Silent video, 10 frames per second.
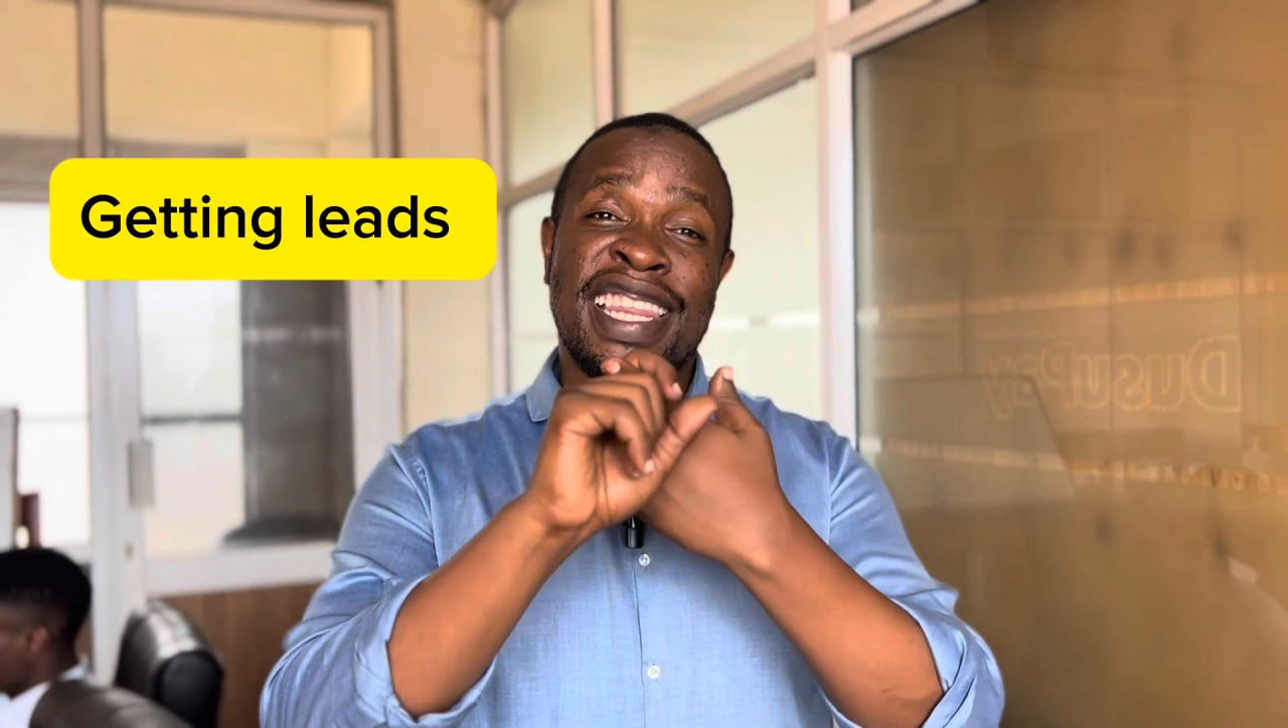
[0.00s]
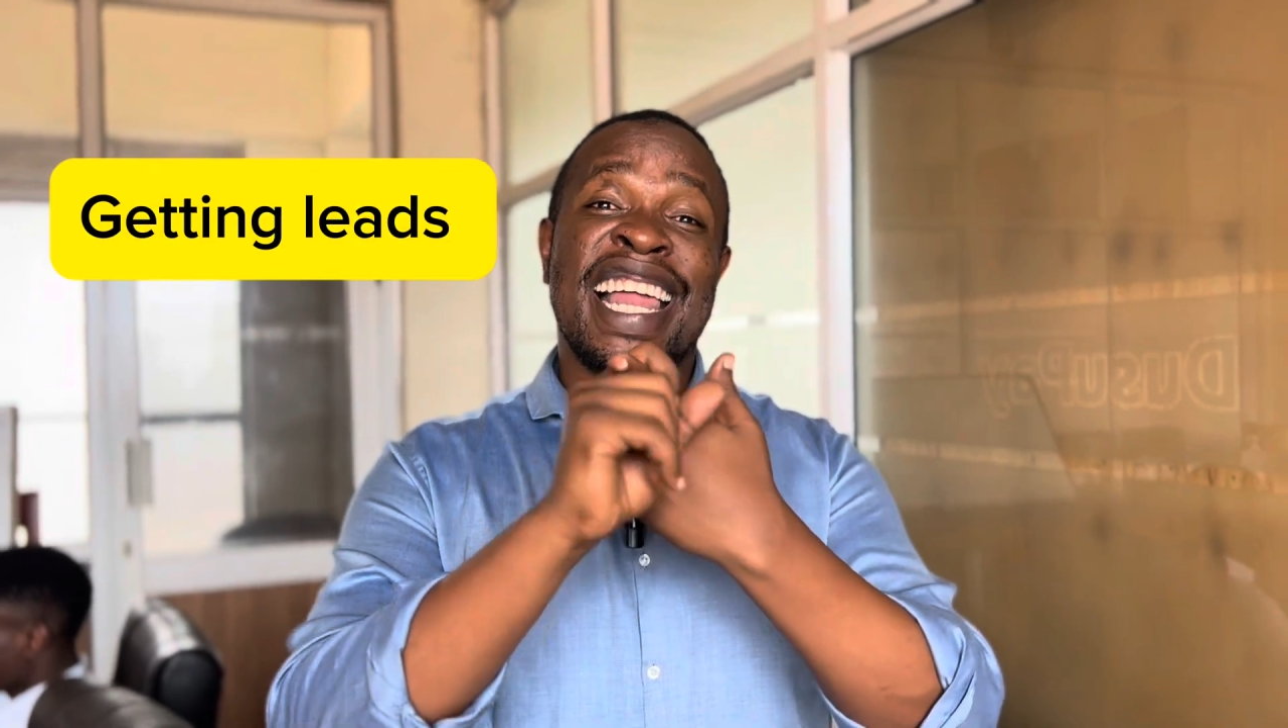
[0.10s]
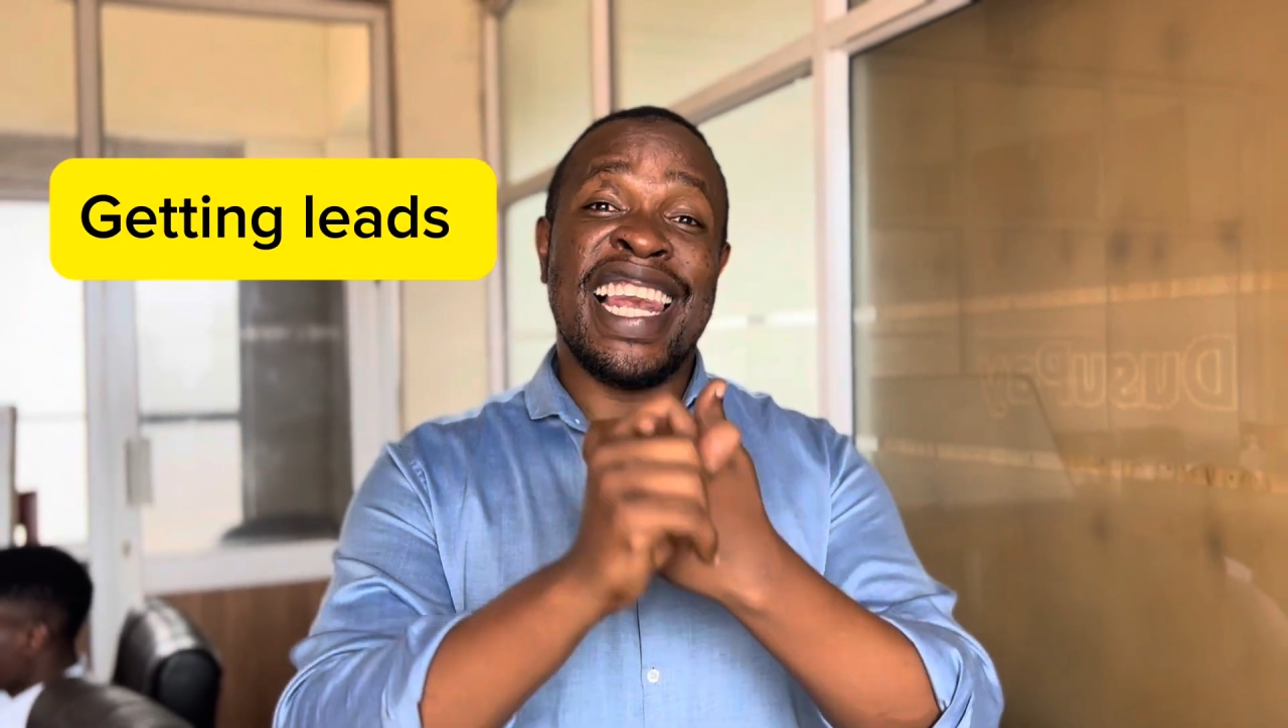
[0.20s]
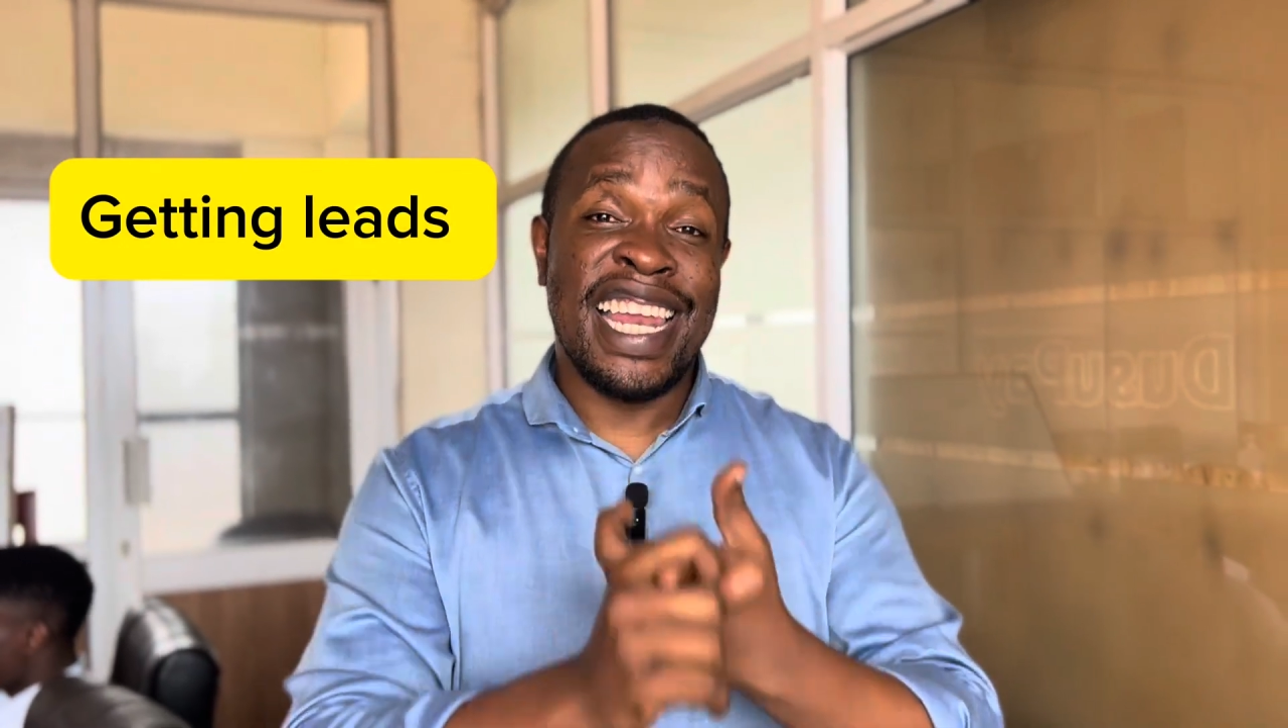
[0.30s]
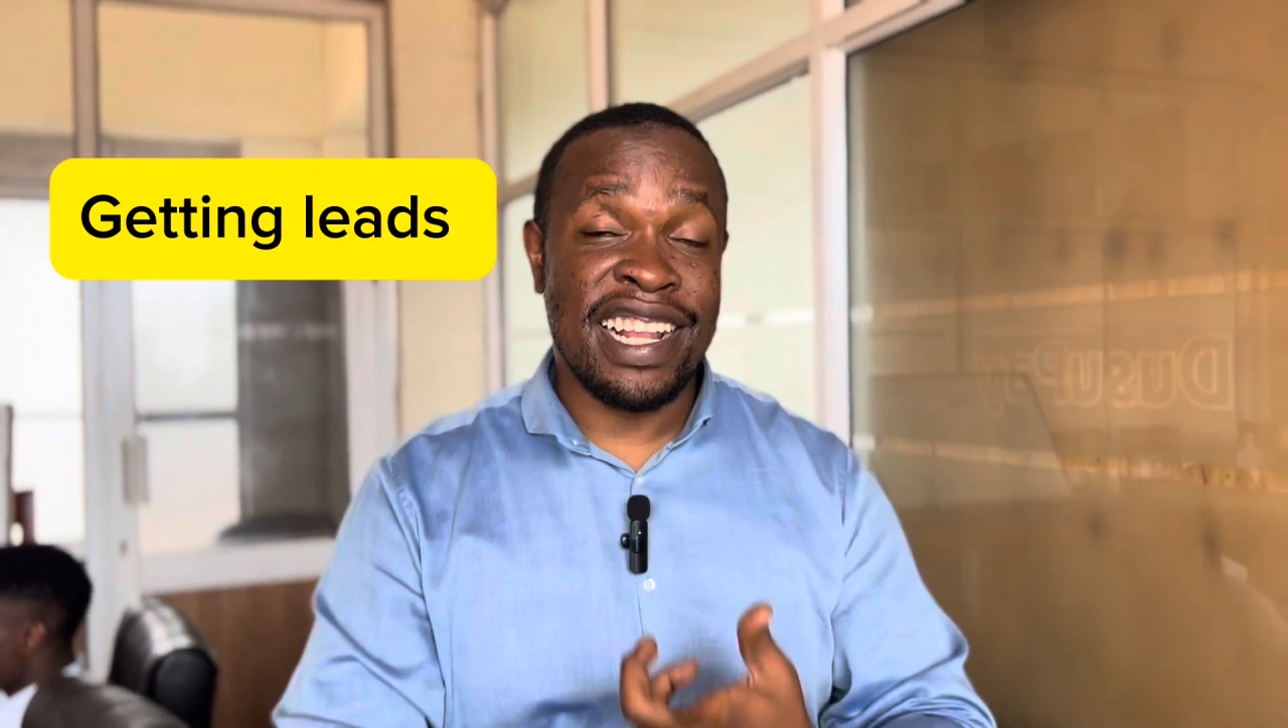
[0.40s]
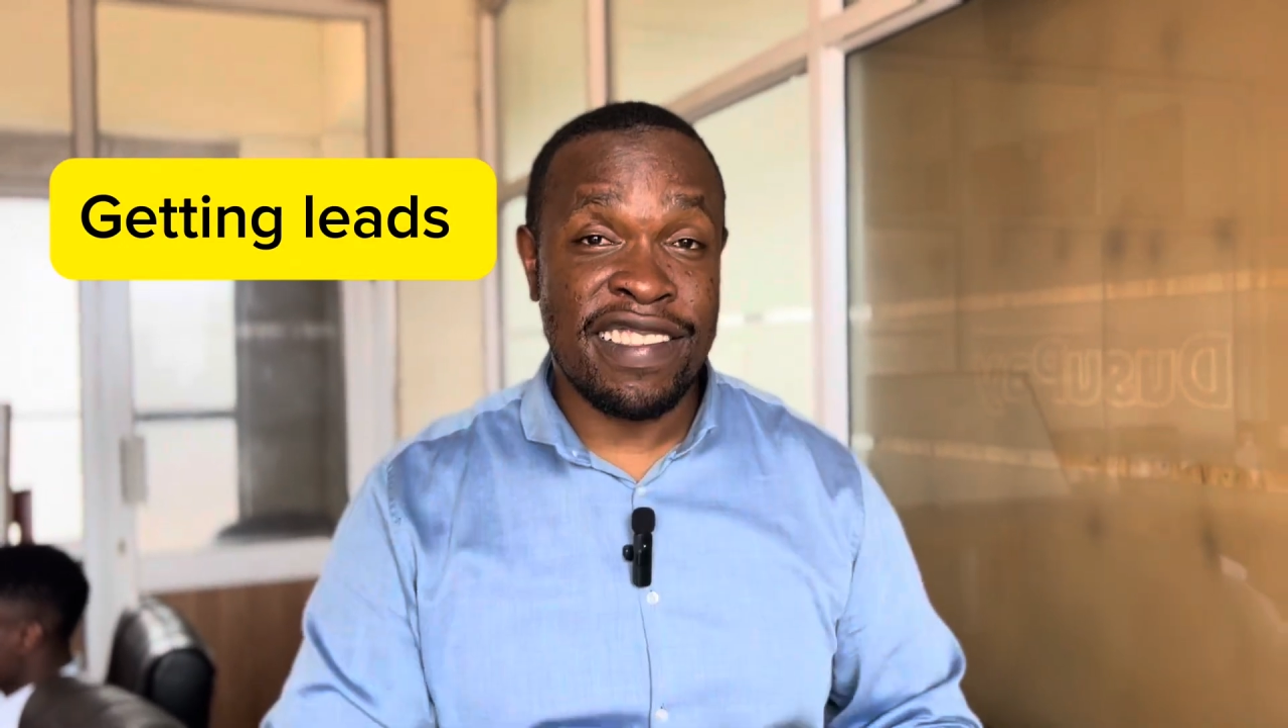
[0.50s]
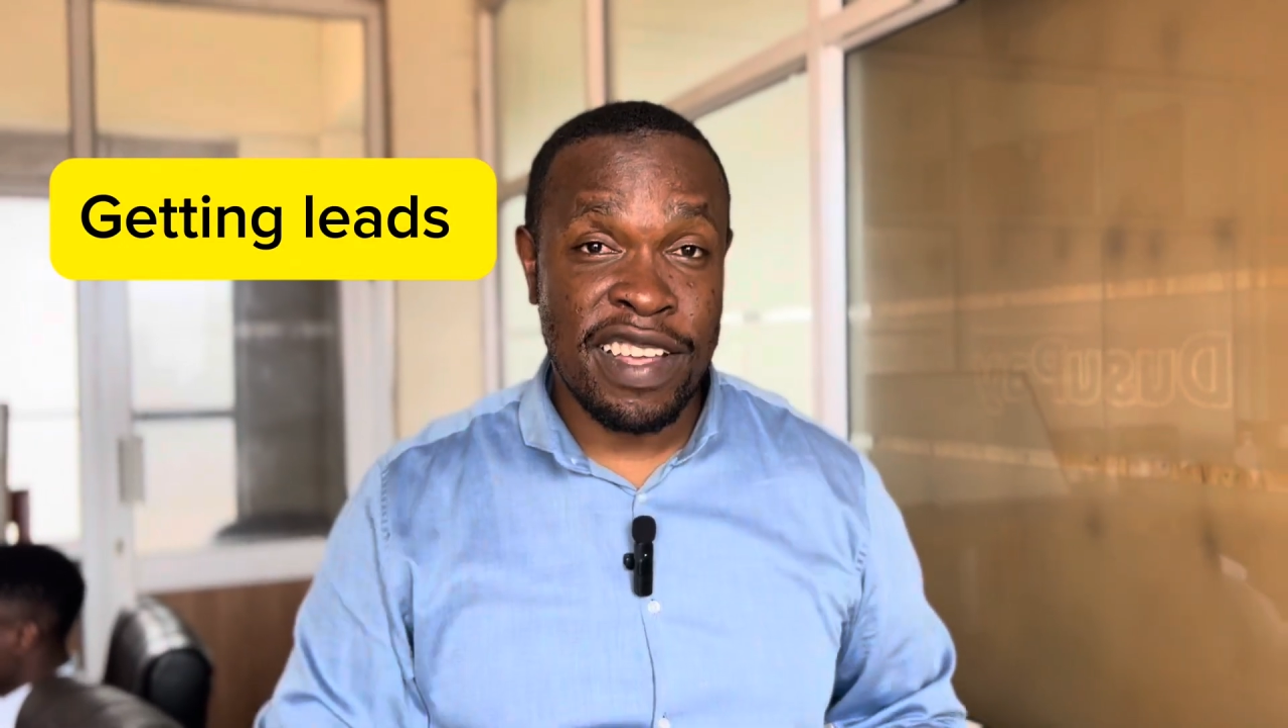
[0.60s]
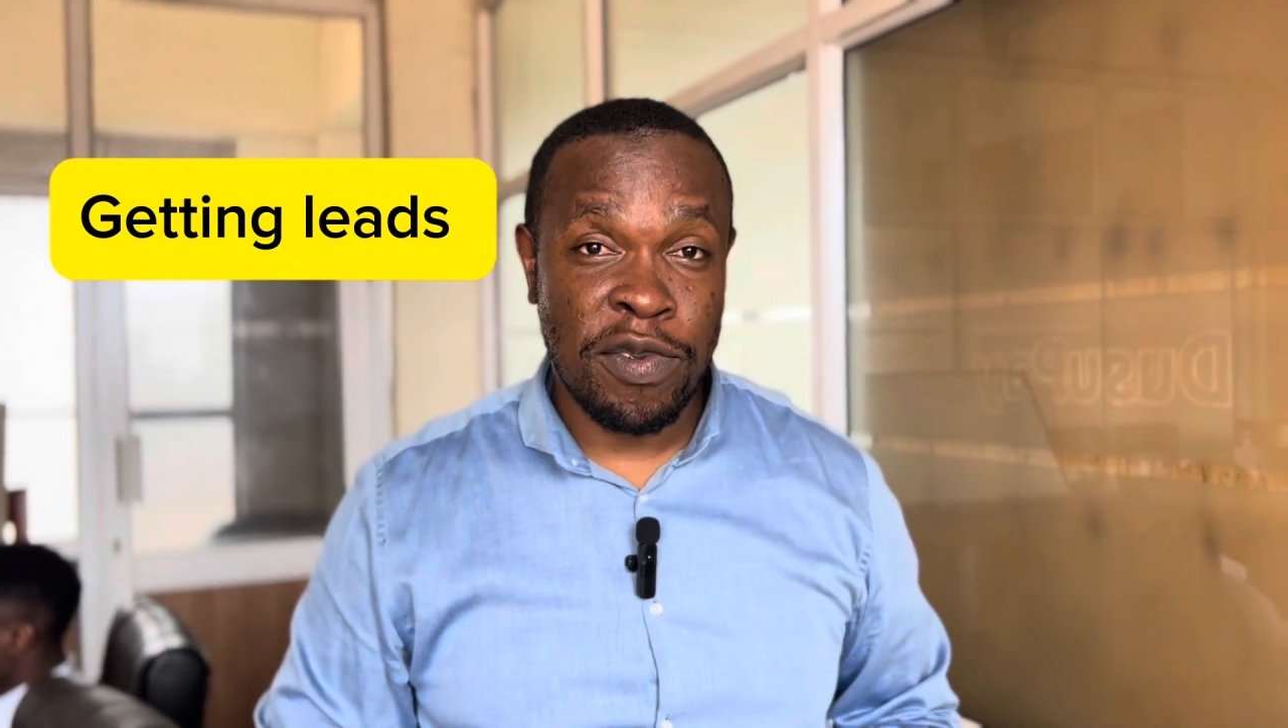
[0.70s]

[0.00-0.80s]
the leads